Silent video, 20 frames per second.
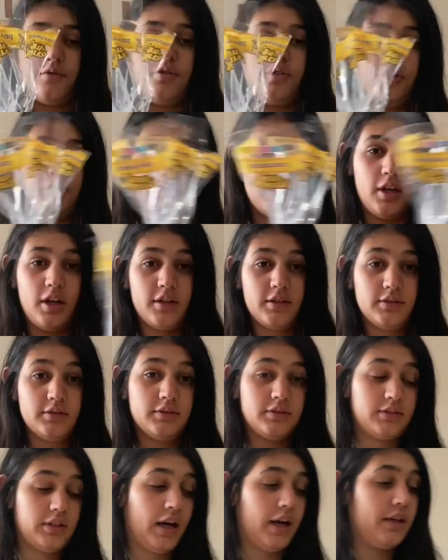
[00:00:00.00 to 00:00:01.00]
you're done
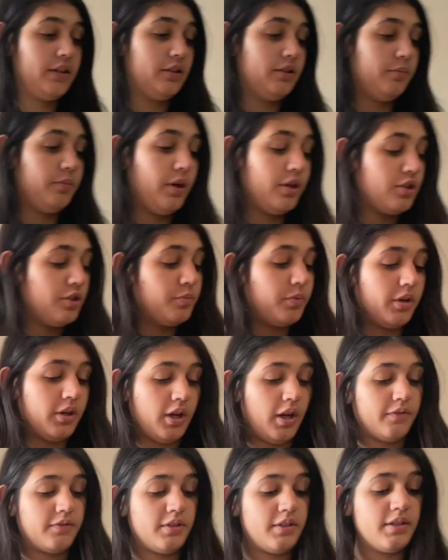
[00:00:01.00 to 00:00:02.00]
tying your bread, just put it
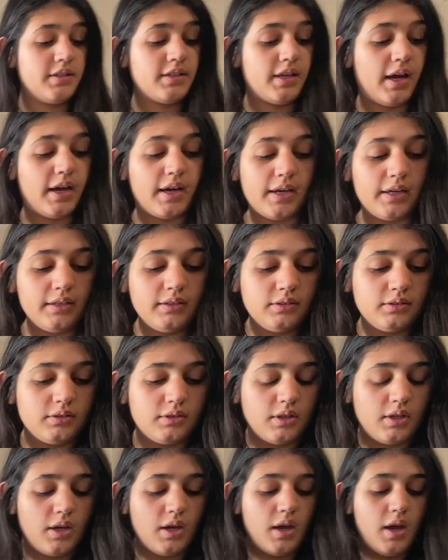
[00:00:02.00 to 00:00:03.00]
off to the side.
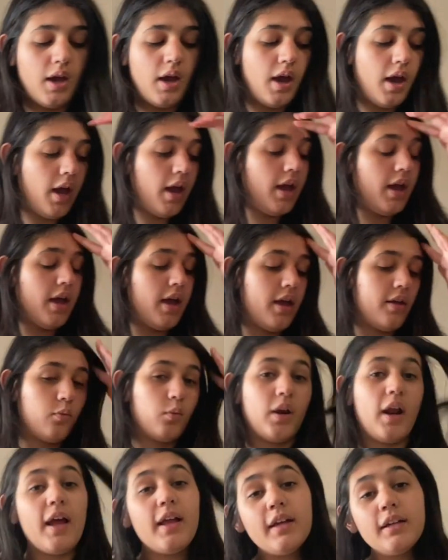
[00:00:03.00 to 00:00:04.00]
And what
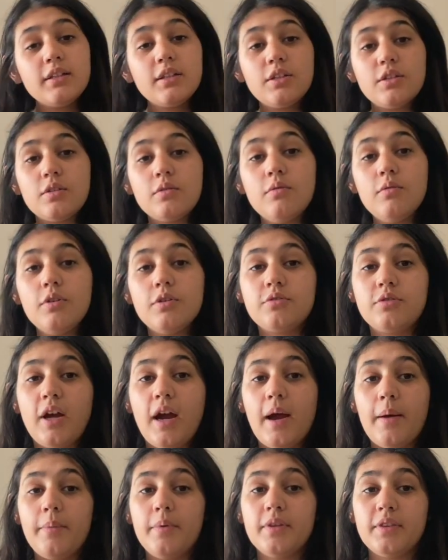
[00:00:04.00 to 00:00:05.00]
I like to do is
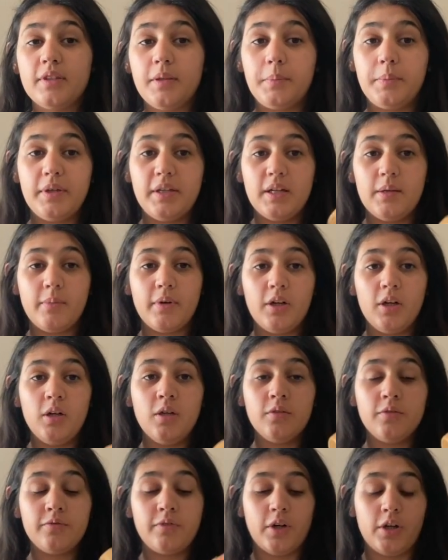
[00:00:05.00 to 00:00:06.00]
grab the peanut butter
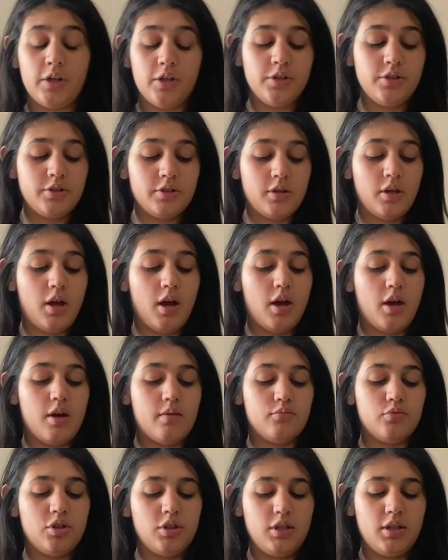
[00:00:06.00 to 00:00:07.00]
first,
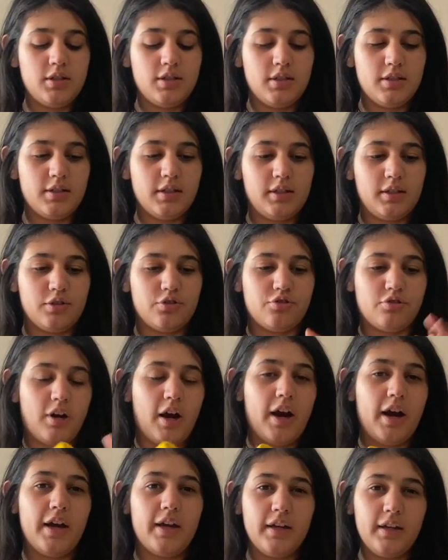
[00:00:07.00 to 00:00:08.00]
just because it's like a
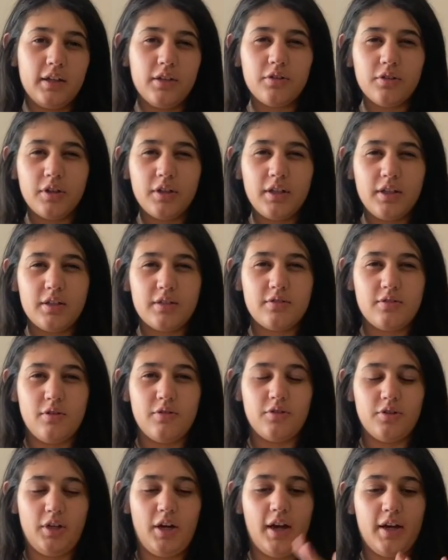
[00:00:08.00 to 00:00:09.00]
dry ingredient, so you're
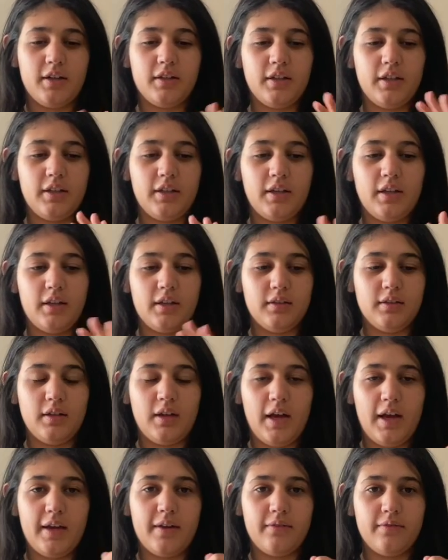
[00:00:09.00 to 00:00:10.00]
kind of like getting the
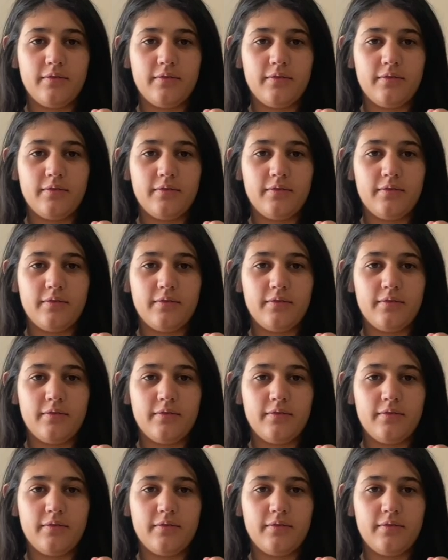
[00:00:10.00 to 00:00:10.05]
knife